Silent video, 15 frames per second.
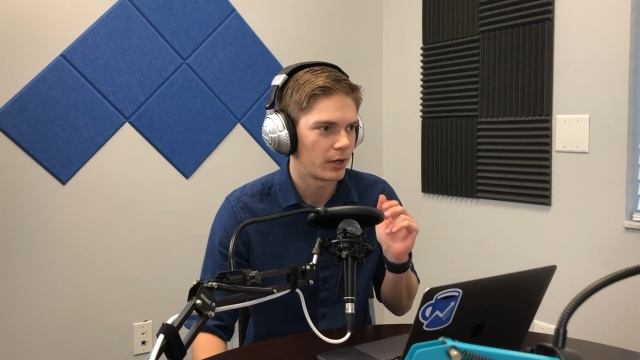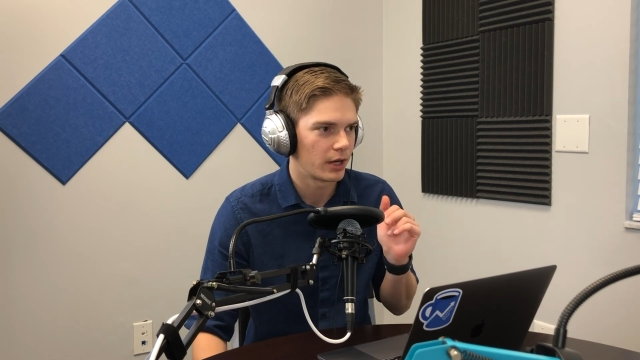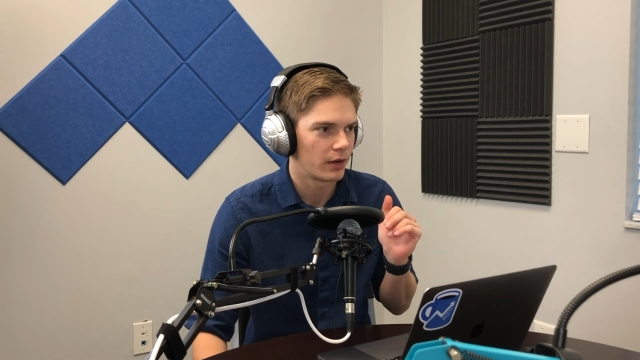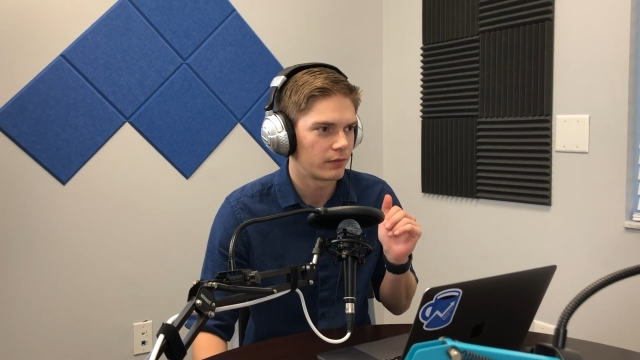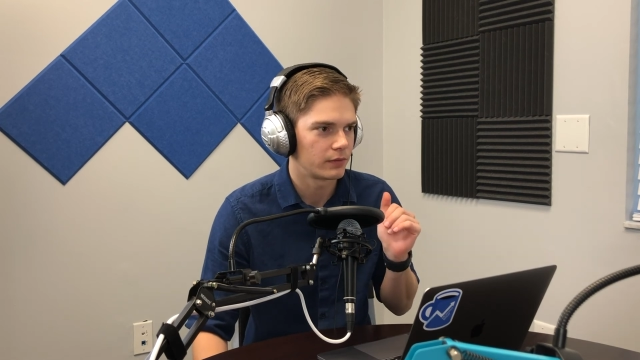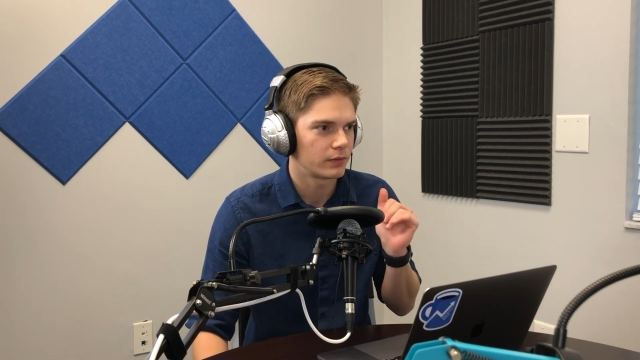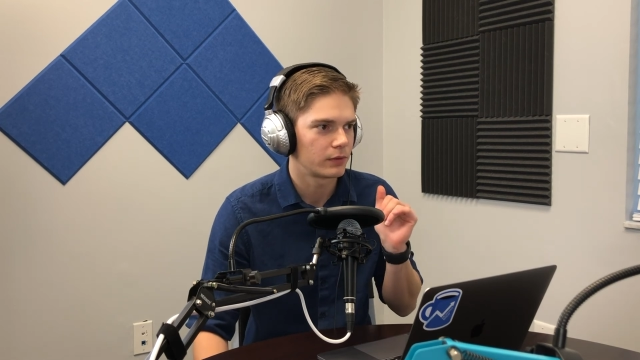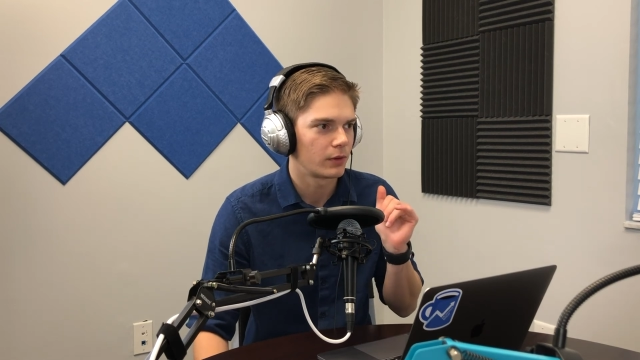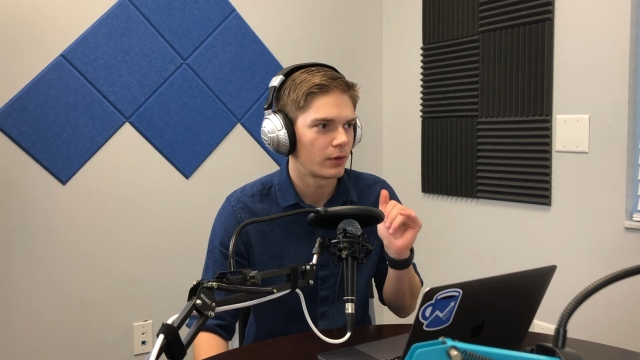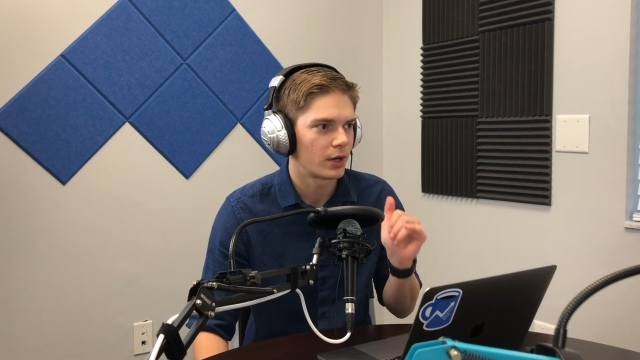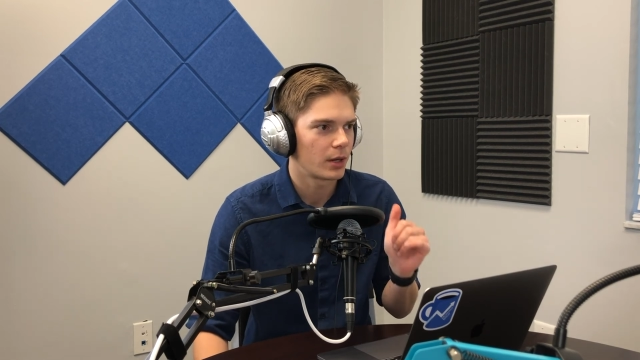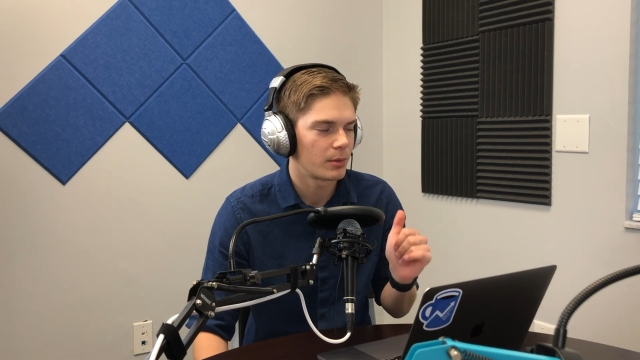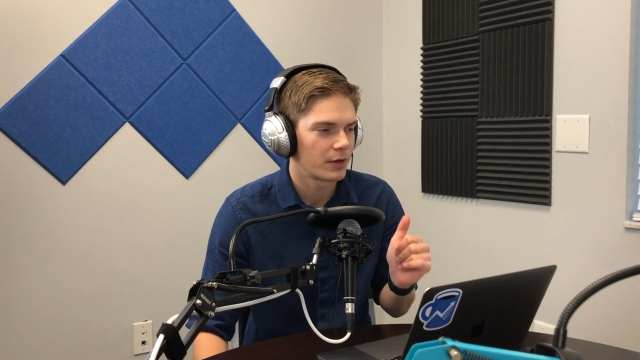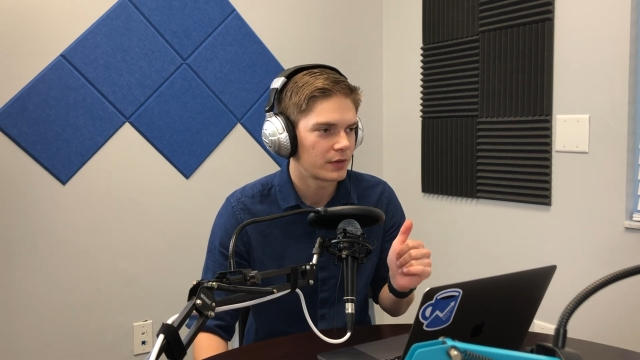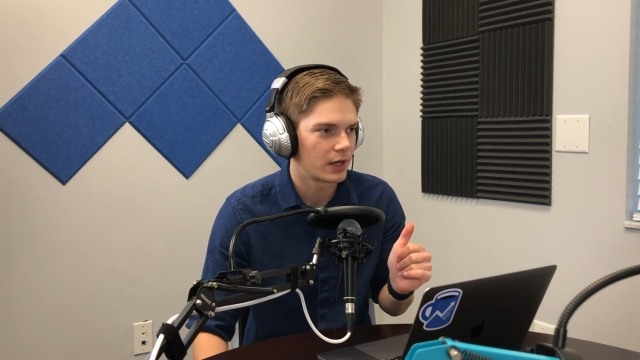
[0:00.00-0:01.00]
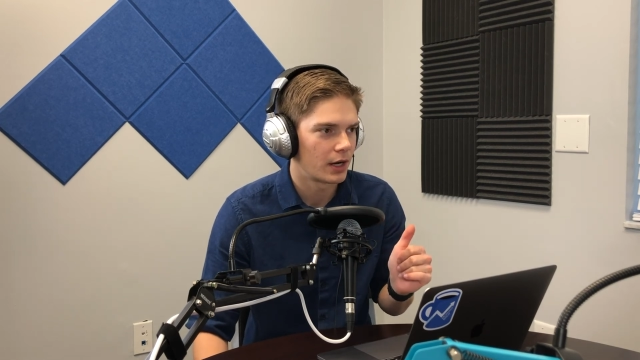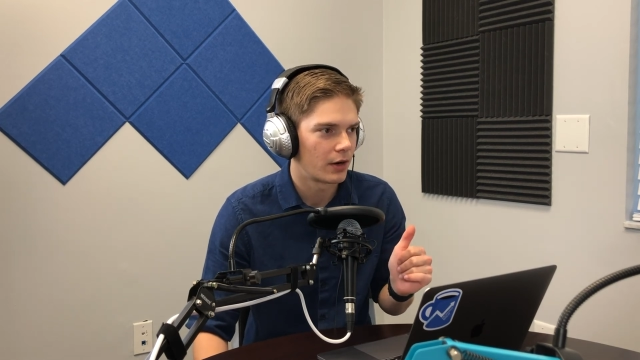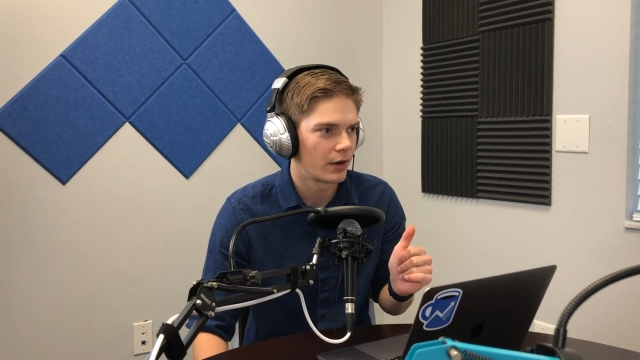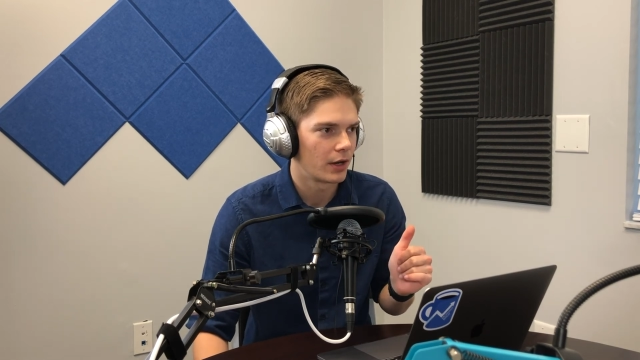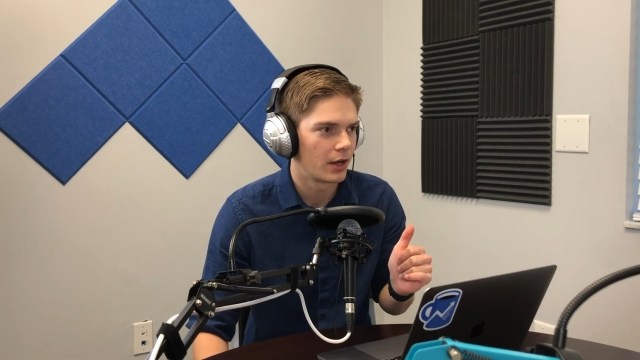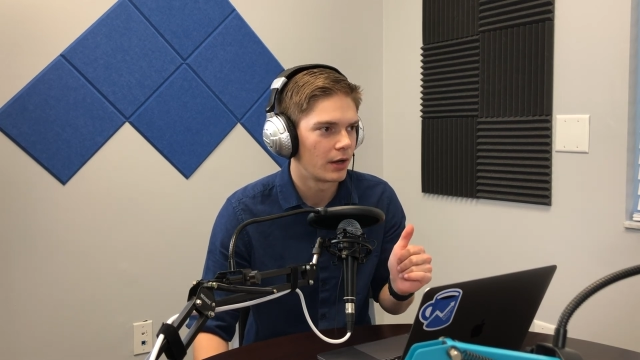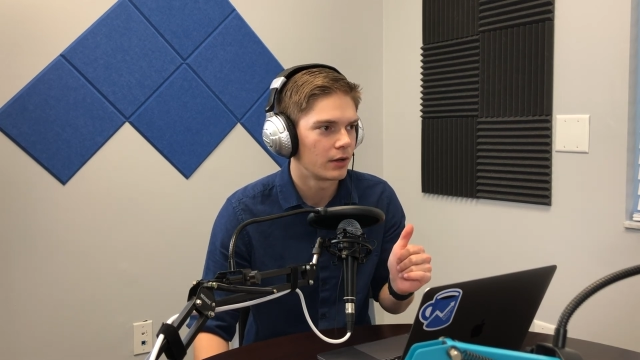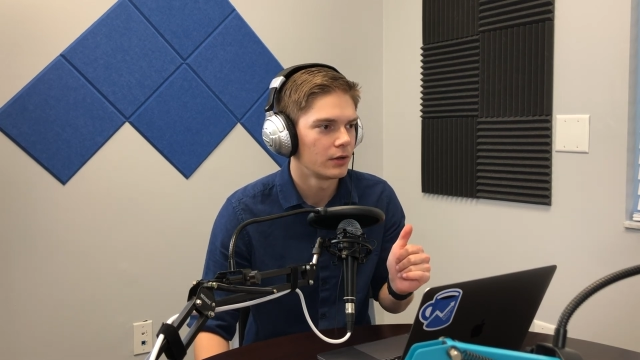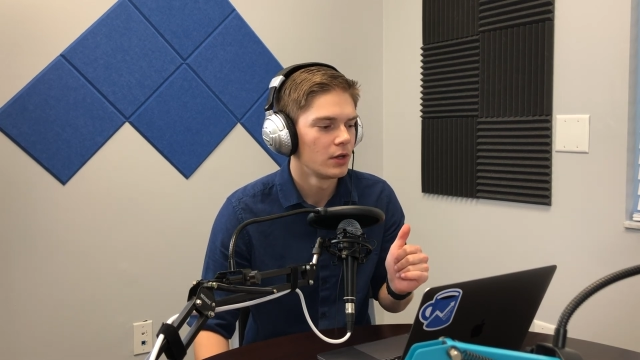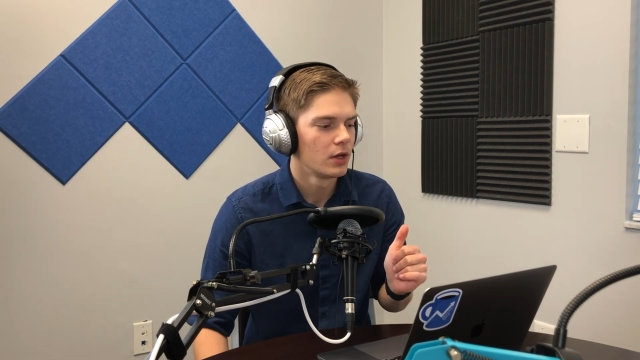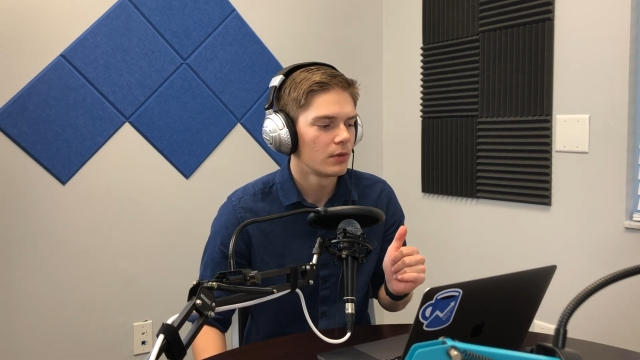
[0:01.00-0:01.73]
We have learning about the area,